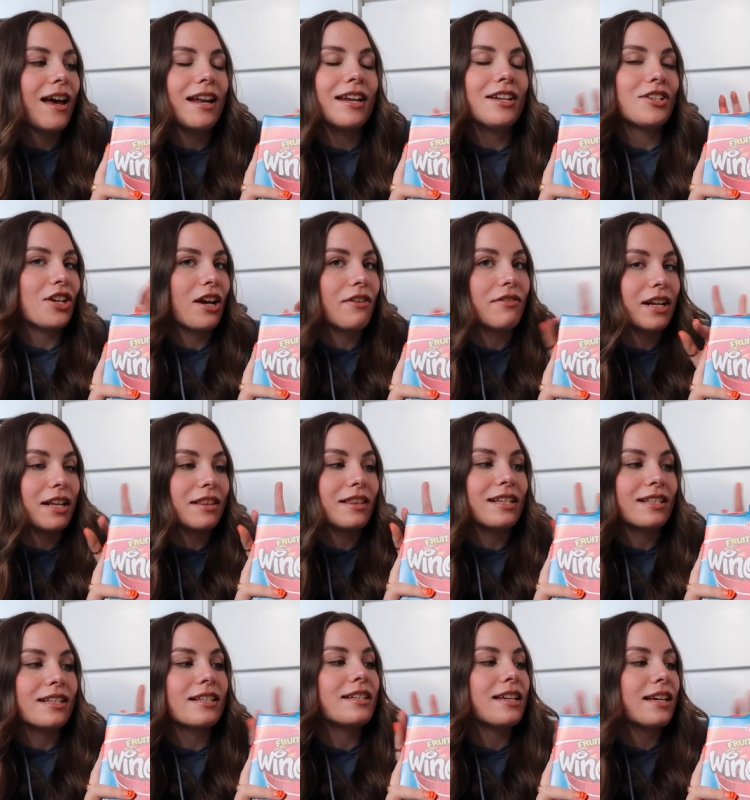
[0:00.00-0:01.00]
Literally haven't had
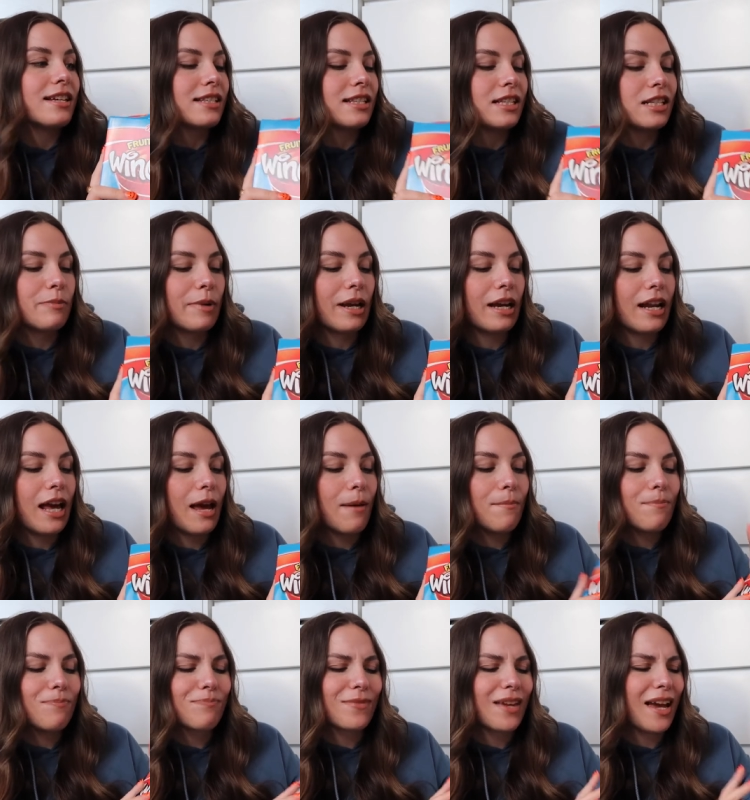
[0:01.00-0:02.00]
these in years since B&M.
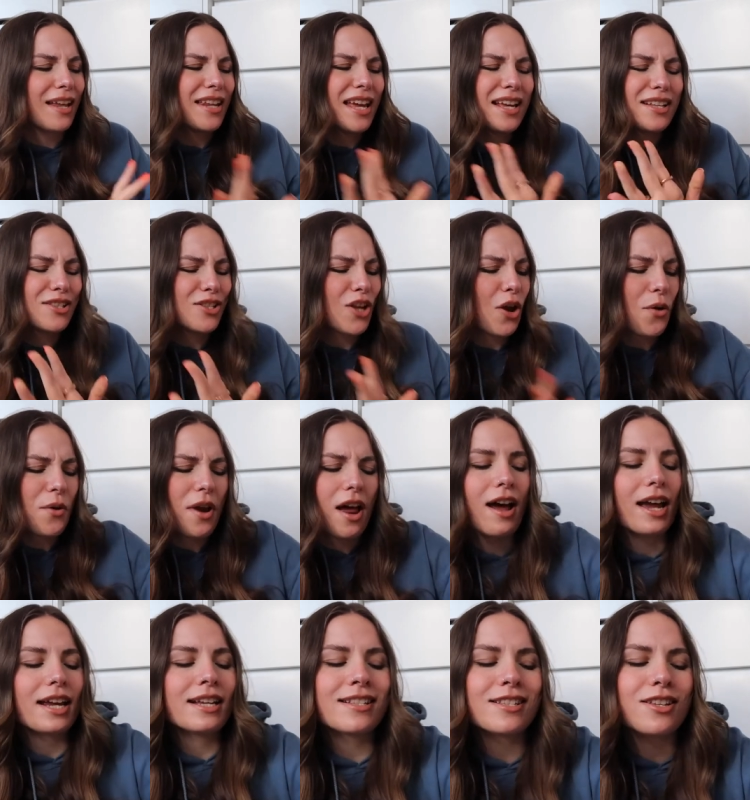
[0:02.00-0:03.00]
And they're so nice.